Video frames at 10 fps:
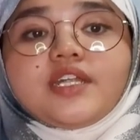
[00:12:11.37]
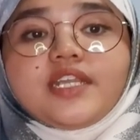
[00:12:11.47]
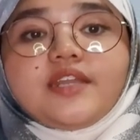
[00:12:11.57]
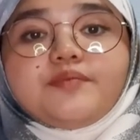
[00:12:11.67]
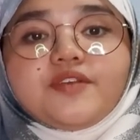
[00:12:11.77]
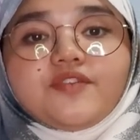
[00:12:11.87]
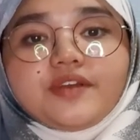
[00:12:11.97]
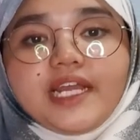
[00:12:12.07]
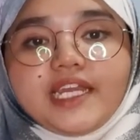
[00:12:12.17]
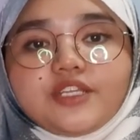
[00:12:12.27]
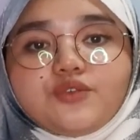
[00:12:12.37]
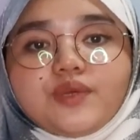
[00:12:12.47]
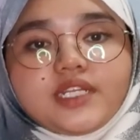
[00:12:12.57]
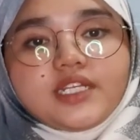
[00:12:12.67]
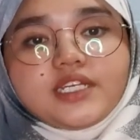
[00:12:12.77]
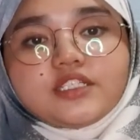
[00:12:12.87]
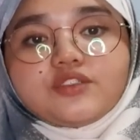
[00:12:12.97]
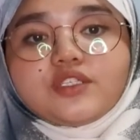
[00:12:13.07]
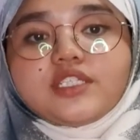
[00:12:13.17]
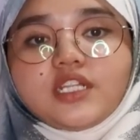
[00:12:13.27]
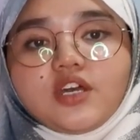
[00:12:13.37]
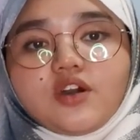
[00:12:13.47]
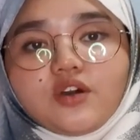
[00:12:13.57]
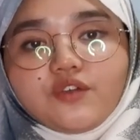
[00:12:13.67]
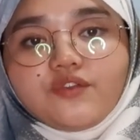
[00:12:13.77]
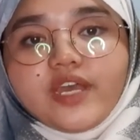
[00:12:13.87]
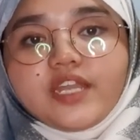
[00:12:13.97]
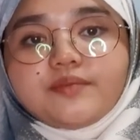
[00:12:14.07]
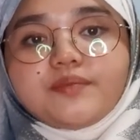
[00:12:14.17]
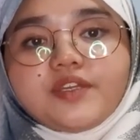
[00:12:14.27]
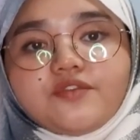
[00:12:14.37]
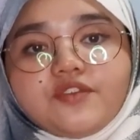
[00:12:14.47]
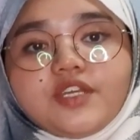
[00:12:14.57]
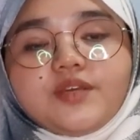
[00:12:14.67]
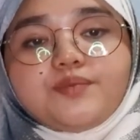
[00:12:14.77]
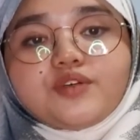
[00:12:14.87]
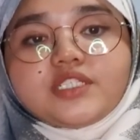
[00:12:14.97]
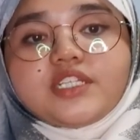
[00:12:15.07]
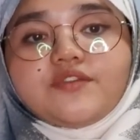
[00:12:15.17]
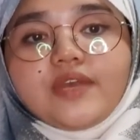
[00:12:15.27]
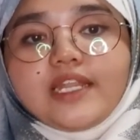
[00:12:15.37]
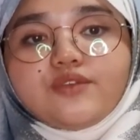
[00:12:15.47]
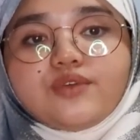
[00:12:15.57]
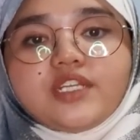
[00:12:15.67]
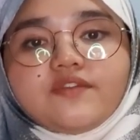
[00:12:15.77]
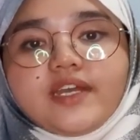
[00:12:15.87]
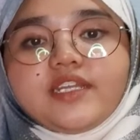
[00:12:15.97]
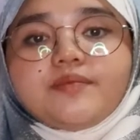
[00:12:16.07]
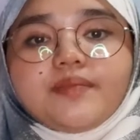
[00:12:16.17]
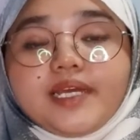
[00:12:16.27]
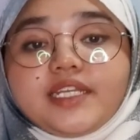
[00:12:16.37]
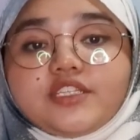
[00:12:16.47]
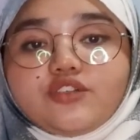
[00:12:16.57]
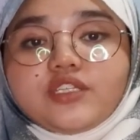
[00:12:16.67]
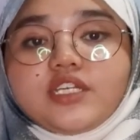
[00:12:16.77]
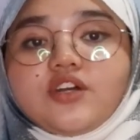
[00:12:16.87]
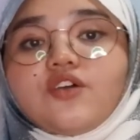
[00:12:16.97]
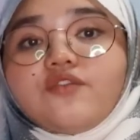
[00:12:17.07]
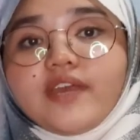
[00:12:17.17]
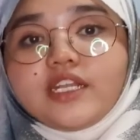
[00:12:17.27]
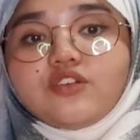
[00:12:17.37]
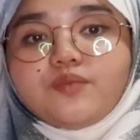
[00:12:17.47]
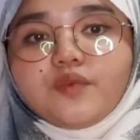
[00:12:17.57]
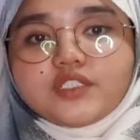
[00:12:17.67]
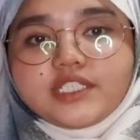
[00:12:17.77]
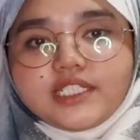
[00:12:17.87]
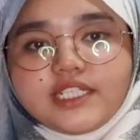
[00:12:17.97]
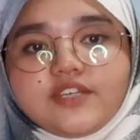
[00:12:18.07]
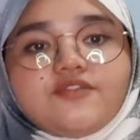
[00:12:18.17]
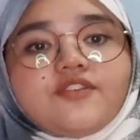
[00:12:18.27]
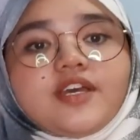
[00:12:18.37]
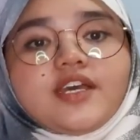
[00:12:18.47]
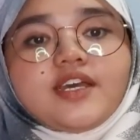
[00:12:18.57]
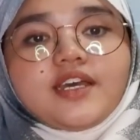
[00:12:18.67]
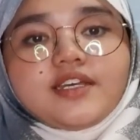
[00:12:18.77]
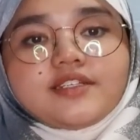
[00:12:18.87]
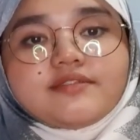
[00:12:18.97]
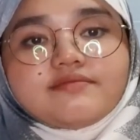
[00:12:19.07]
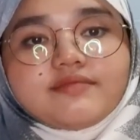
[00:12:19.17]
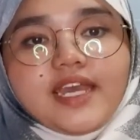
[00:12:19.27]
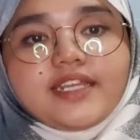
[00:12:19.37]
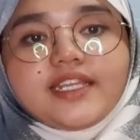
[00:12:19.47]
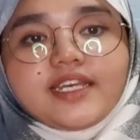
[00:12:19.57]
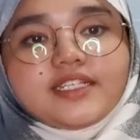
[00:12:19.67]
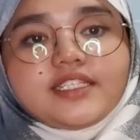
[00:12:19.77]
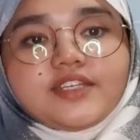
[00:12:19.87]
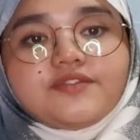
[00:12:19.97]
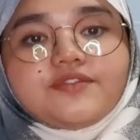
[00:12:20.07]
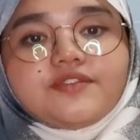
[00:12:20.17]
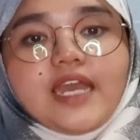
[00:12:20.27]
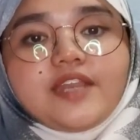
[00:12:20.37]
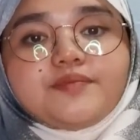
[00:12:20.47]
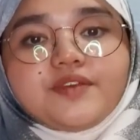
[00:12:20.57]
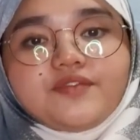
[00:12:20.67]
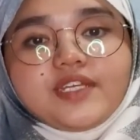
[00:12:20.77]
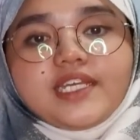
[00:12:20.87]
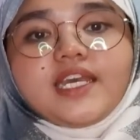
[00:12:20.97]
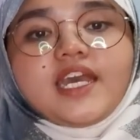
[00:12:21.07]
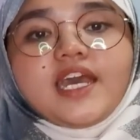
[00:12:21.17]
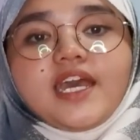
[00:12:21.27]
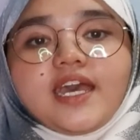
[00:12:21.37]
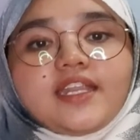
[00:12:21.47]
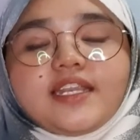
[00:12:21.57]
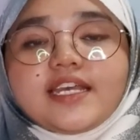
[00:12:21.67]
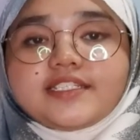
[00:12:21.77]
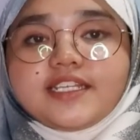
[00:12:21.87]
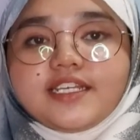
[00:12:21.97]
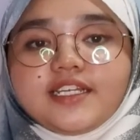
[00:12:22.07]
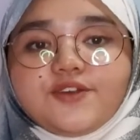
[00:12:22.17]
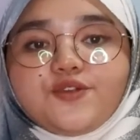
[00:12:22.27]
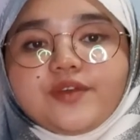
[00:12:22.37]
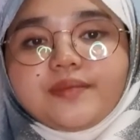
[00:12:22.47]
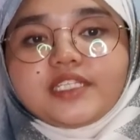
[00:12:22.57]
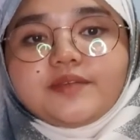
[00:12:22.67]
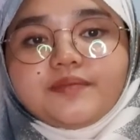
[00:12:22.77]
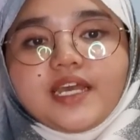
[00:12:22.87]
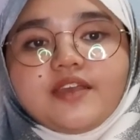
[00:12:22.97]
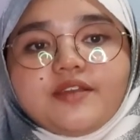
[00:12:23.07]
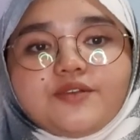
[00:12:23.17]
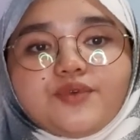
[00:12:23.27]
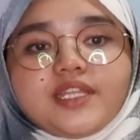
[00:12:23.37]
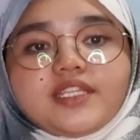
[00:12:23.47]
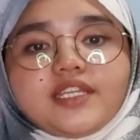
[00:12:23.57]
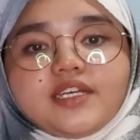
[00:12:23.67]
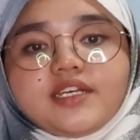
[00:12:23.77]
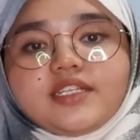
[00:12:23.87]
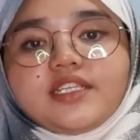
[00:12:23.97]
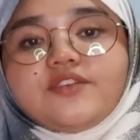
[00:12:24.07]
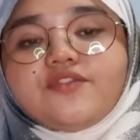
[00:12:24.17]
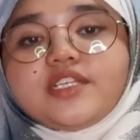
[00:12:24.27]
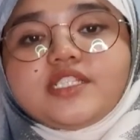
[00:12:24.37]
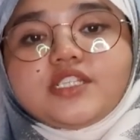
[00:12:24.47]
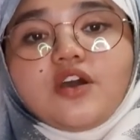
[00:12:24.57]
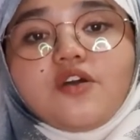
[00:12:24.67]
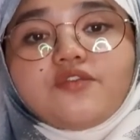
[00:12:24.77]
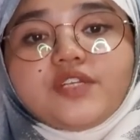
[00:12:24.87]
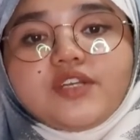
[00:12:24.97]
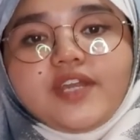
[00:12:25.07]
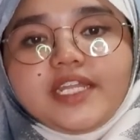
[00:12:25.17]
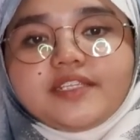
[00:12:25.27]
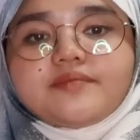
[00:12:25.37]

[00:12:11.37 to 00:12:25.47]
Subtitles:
NPV rate with the total of NPV positive value divided by the total of value positive and negative NPV. And lastly, we multiply with the difference of the rate.